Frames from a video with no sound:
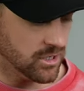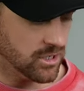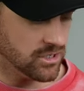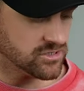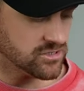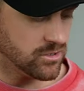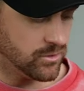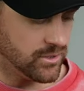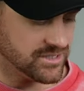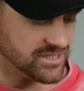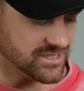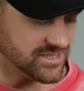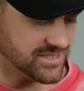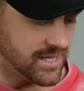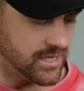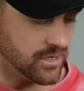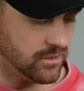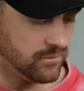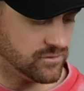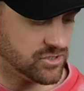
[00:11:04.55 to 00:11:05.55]
So
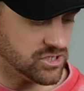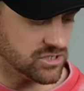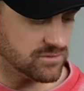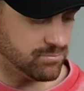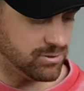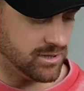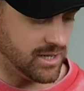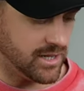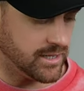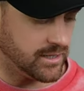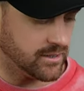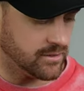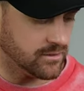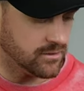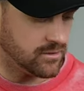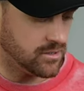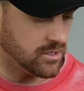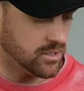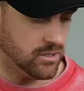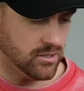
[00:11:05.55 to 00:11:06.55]
instead of just playing
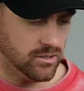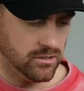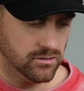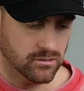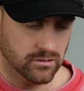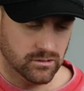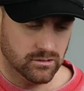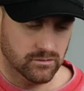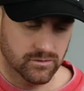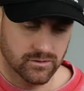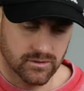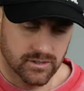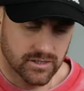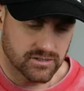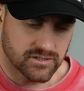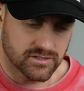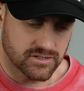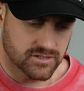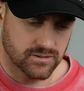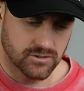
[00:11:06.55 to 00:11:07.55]

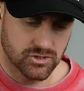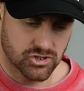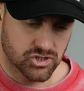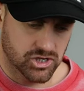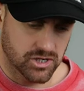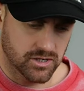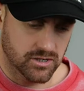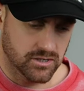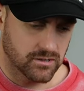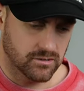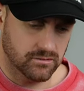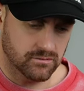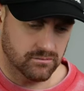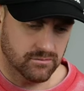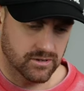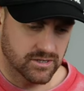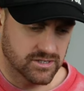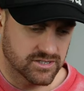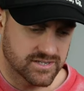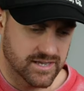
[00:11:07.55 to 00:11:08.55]
this G,
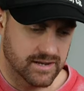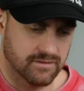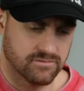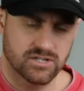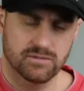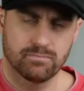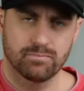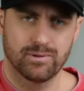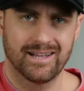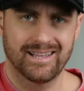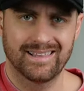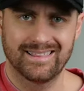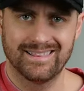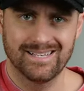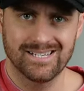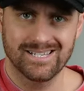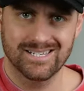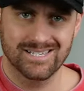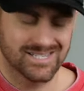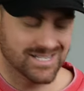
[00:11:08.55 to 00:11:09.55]
instead of just playing
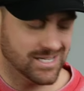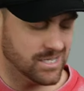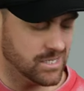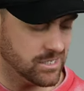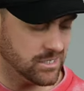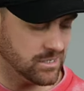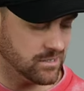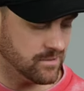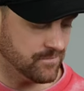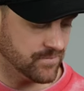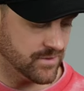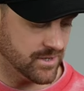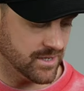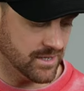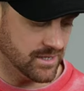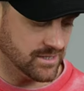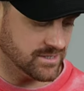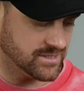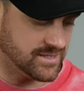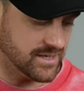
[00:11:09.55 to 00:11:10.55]
this C,
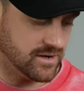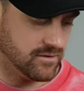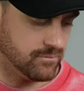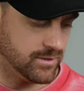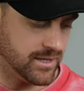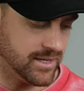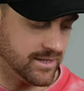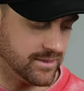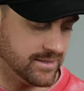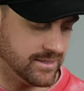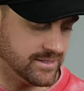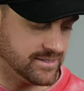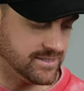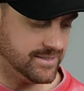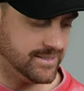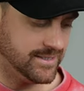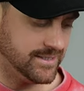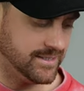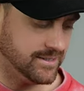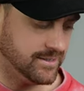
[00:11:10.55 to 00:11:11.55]
instead of playing this
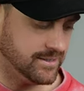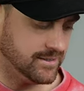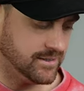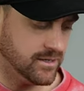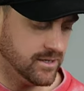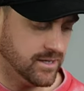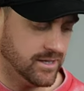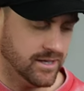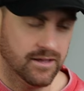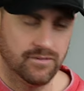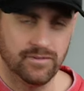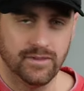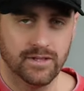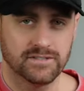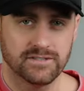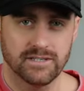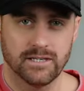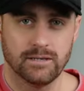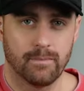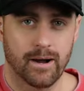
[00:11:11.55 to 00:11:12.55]
D and
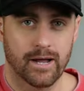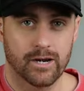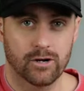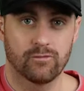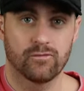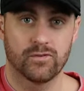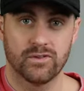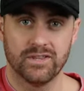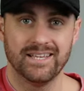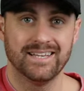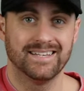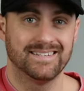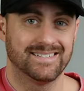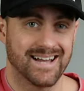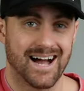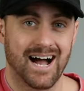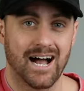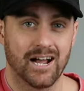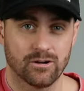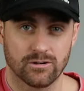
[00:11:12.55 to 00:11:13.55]
this E minor for the
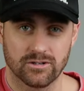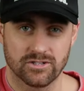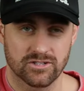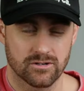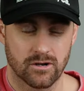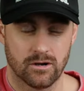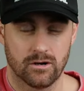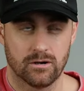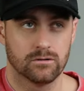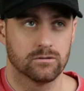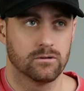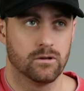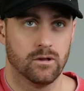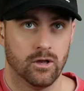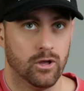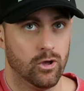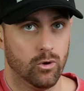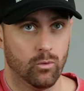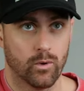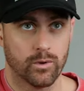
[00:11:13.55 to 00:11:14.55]
entire song,
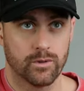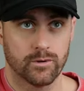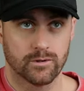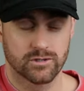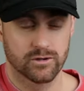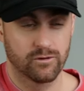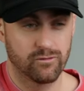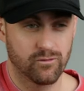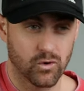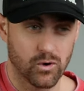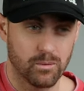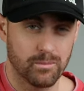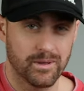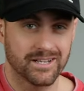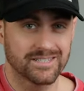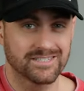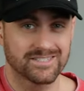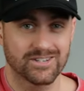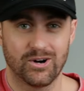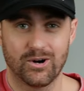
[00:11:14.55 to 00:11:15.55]
whether it's a
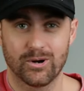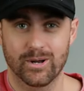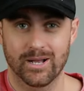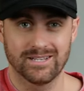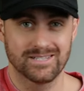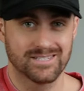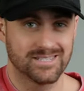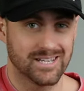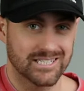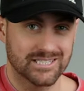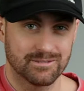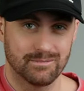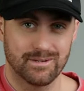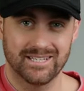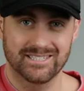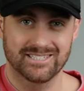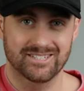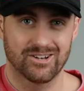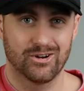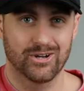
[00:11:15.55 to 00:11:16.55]
4-minute song, a
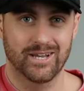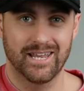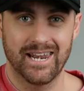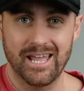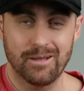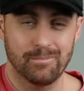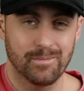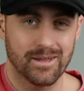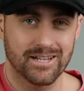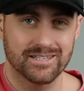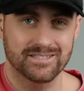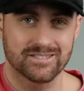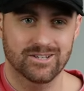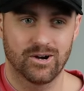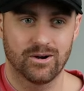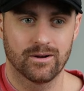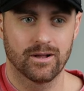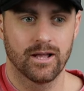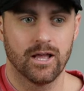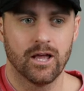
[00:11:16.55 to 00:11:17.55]
6-minute song, an 8-minute
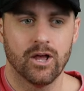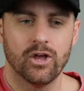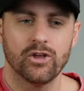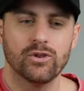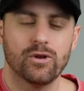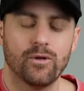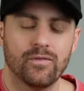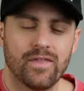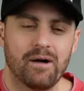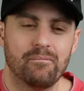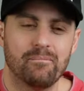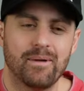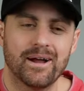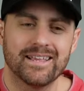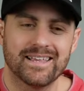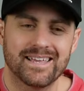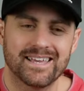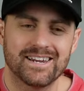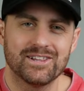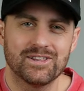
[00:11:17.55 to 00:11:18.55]
song, you know, that
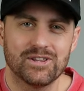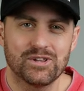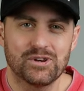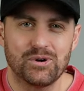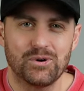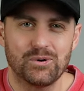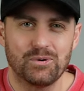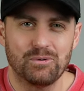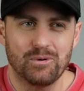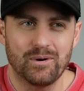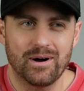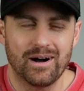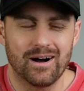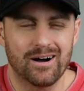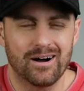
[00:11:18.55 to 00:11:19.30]
might get a little